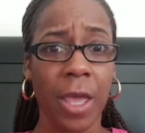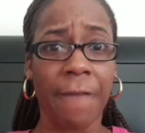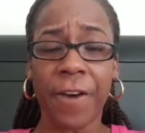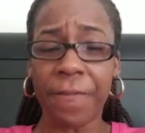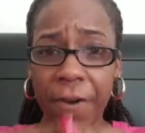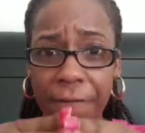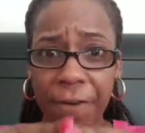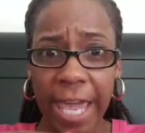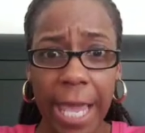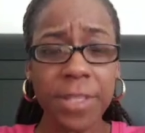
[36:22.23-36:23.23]
For for, for
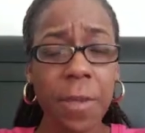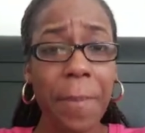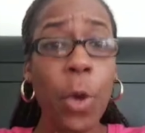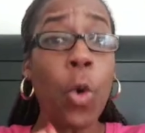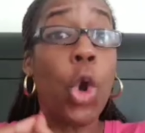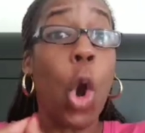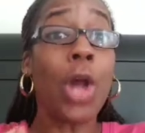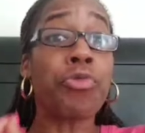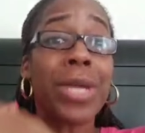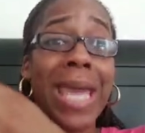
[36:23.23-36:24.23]
him to be who
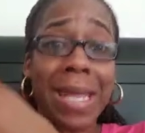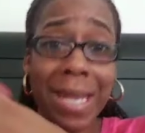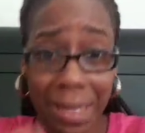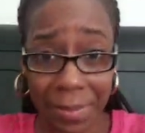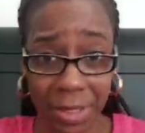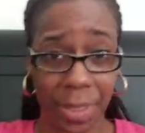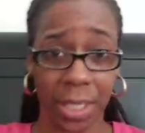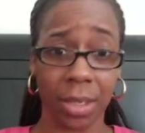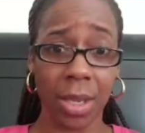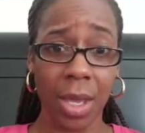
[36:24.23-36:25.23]
God created him to be.